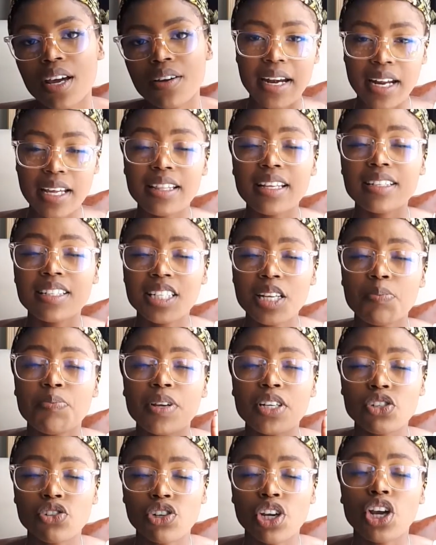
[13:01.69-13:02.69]
Another tip
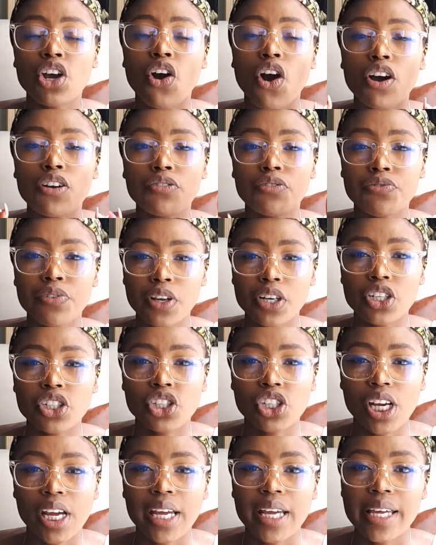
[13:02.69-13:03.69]
and trick on
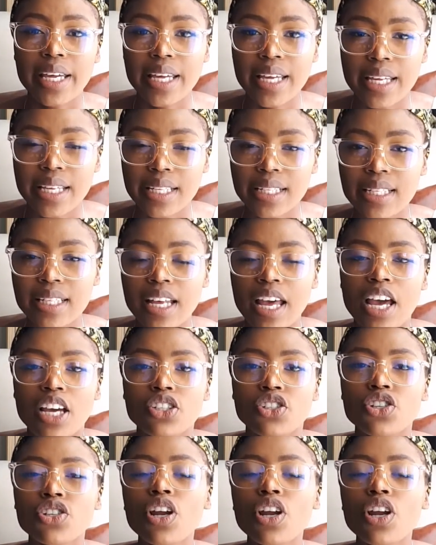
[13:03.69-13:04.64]
furniture is, do